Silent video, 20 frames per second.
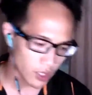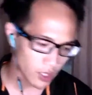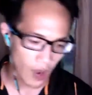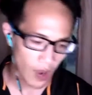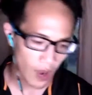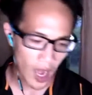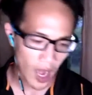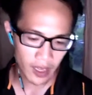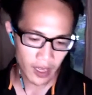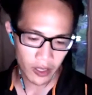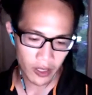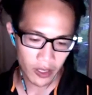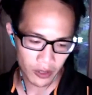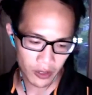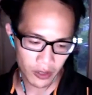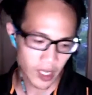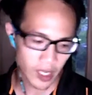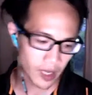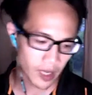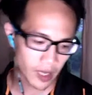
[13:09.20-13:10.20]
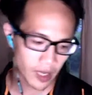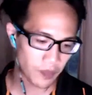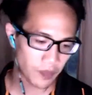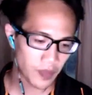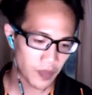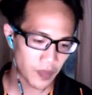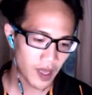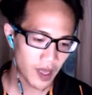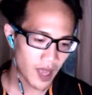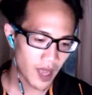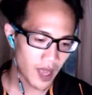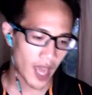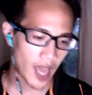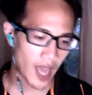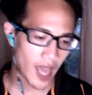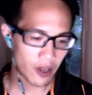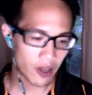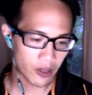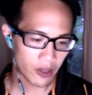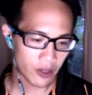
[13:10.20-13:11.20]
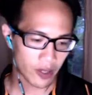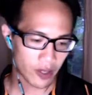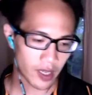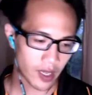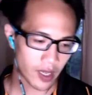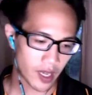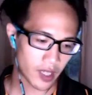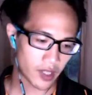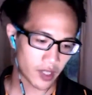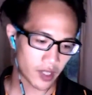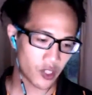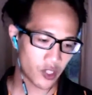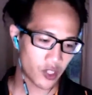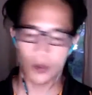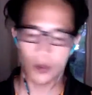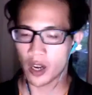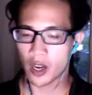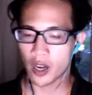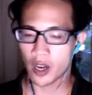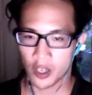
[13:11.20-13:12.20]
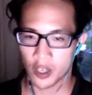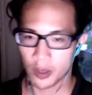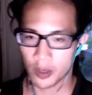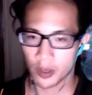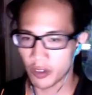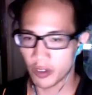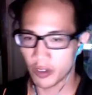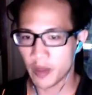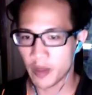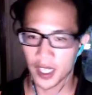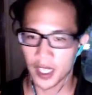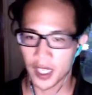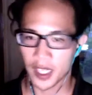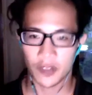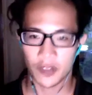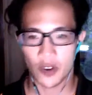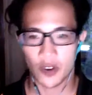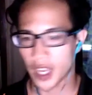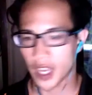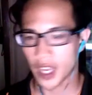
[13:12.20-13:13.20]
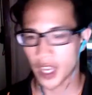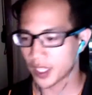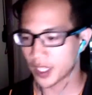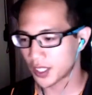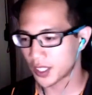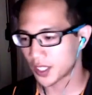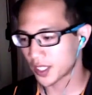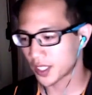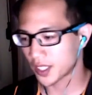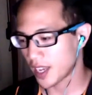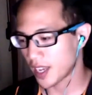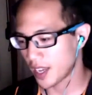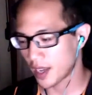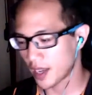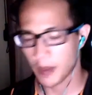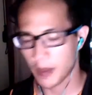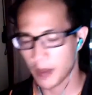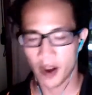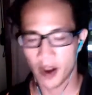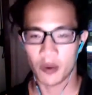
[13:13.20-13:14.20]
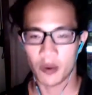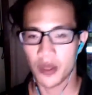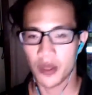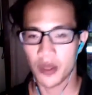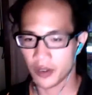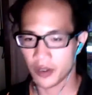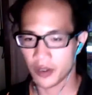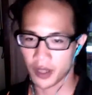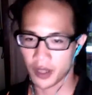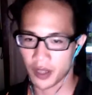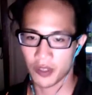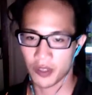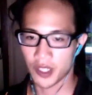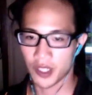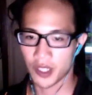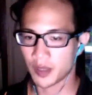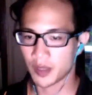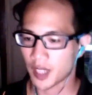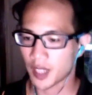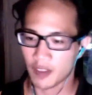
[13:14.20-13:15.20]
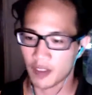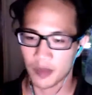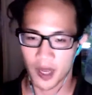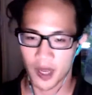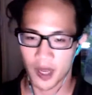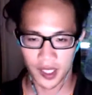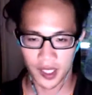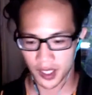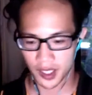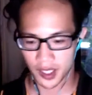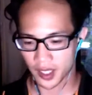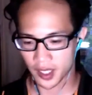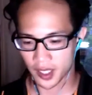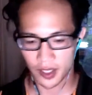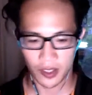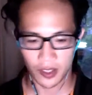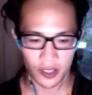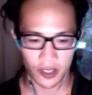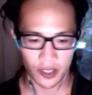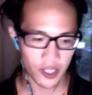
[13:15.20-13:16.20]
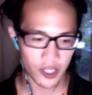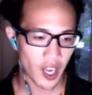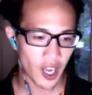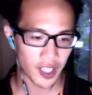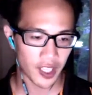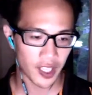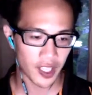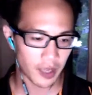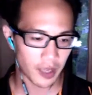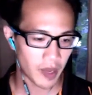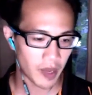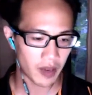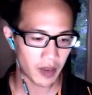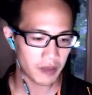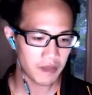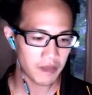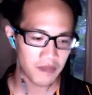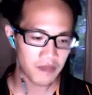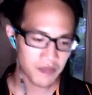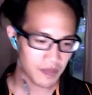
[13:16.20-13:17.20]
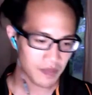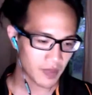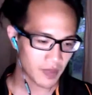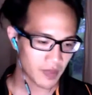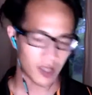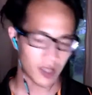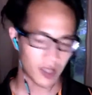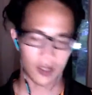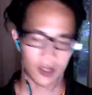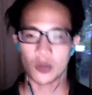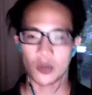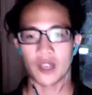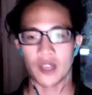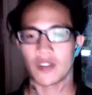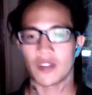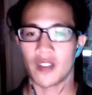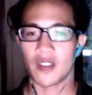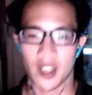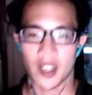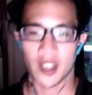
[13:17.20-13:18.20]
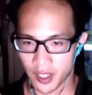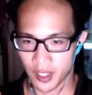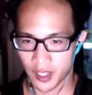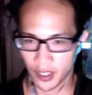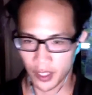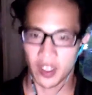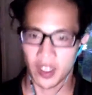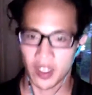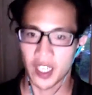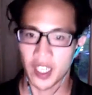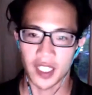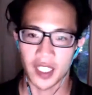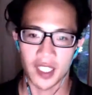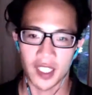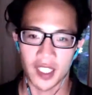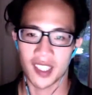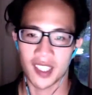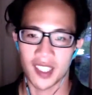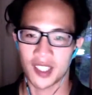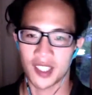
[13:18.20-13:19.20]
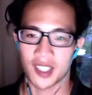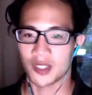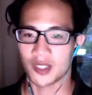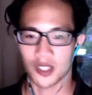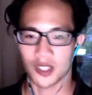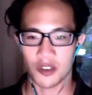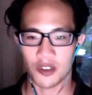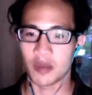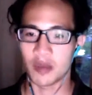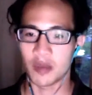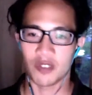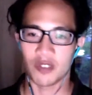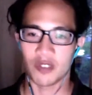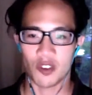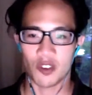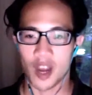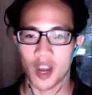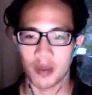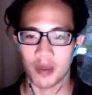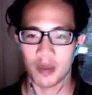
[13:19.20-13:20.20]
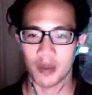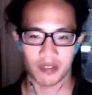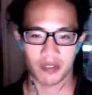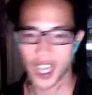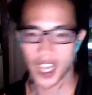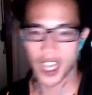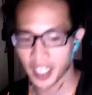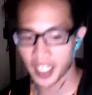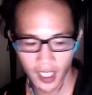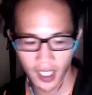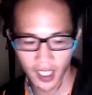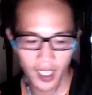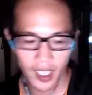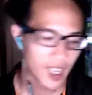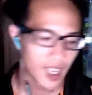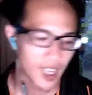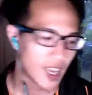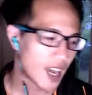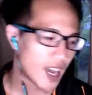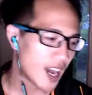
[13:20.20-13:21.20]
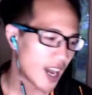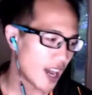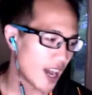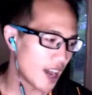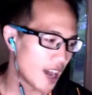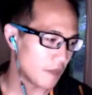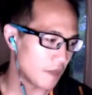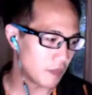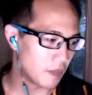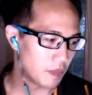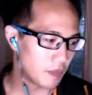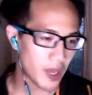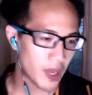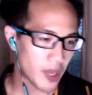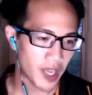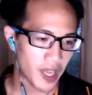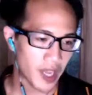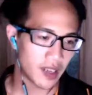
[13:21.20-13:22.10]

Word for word: I own 2 Broncolor move packs, 4 heads, Para 133, some soft boxes. And so you're talking about, you know, $25,000 of lighting. And so the cream of the crop of lighting. But